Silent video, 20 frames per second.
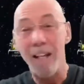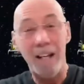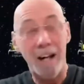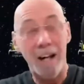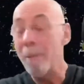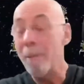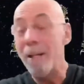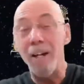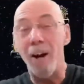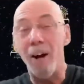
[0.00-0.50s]
I
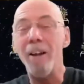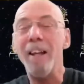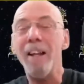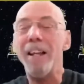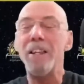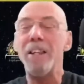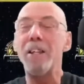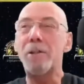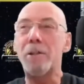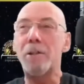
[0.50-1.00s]
mean, I,
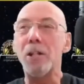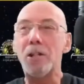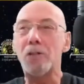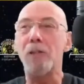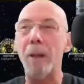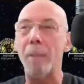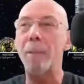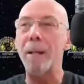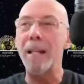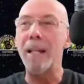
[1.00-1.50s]
the, the
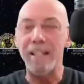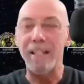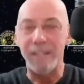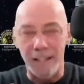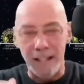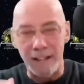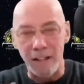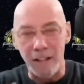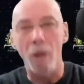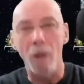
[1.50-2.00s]
trouble is
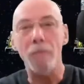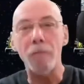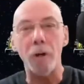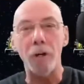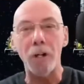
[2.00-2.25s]
I've got